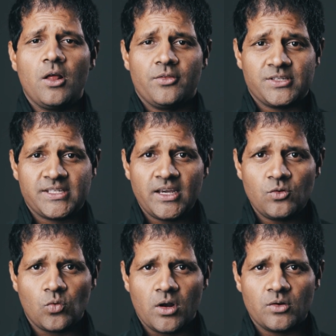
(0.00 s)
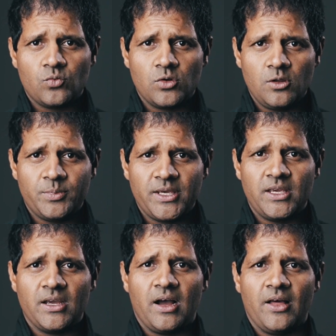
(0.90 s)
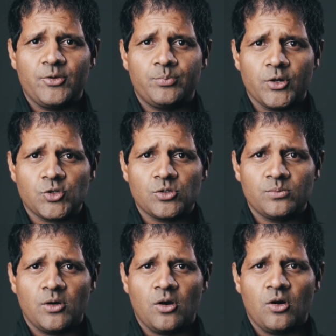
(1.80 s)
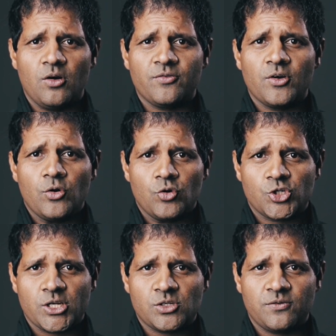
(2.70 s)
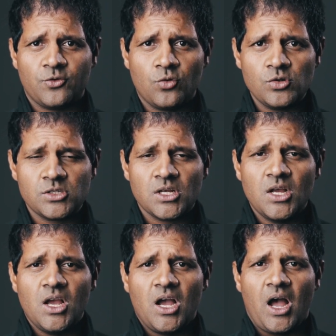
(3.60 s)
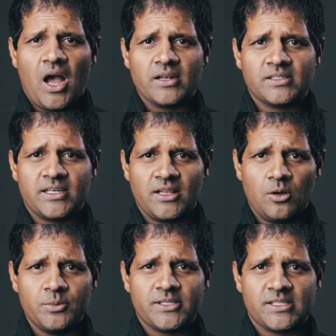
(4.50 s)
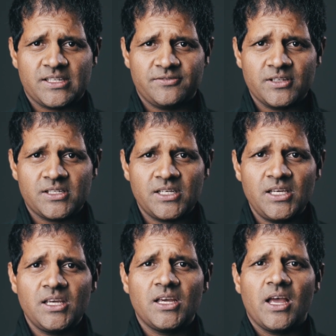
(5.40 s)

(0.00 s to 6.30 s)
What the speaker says: The second one will be at the bottom of Rochester Falls at kilometer 70.